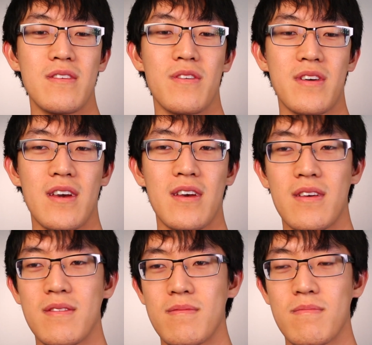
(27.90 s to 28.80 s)
you look
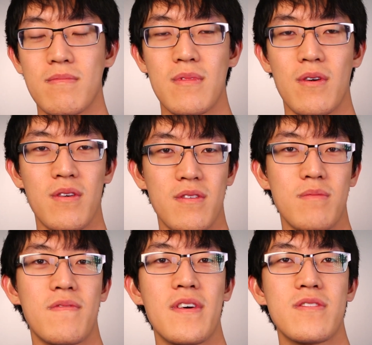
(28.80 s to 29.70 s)
at all
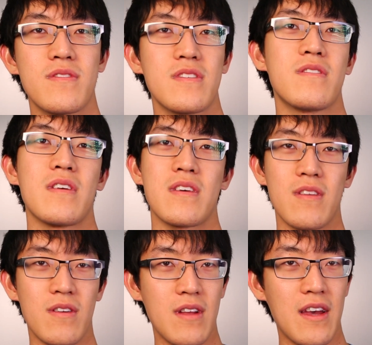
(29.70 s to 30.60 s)
the professors here, like
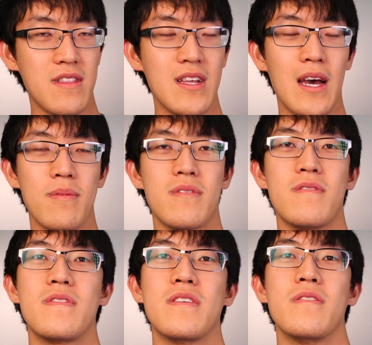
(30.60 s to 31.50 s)
they're at the top of
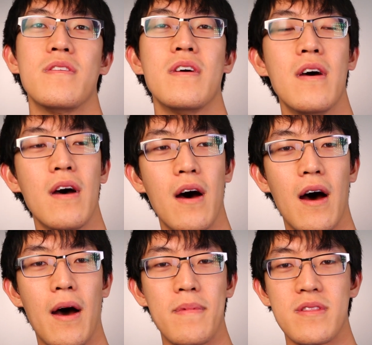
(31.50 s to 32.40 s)
their field.
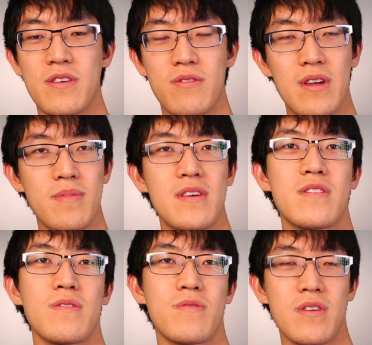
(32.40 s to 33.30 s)
Um, it's a great
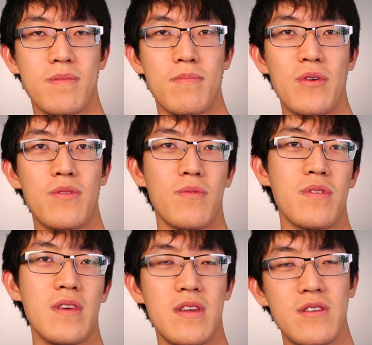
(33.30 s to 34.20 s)
place to work both
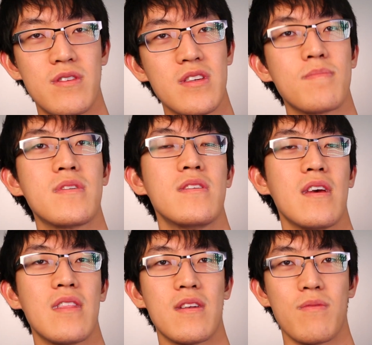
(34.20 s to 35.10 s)
within your discipline
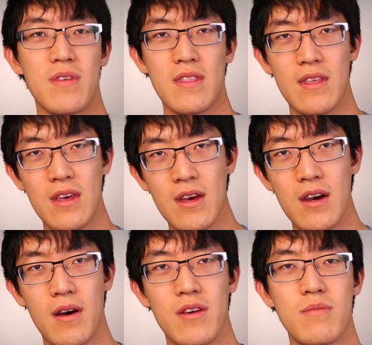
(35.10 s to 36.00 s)
and then with
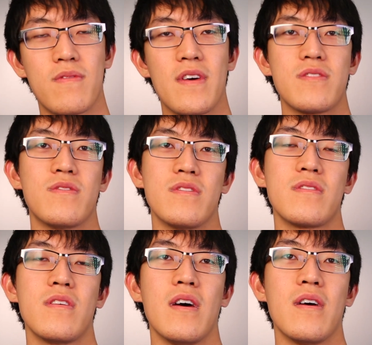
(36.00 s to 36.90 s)
other
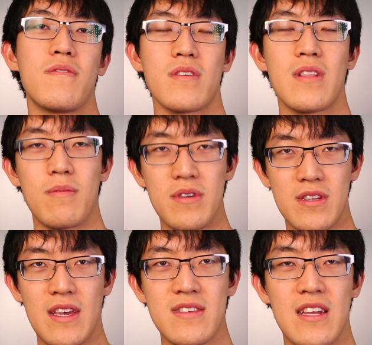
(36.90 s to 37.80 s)
professors uh, for
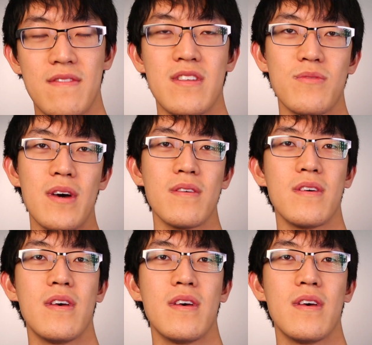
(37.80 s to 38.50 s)
collaborations outside of it as well.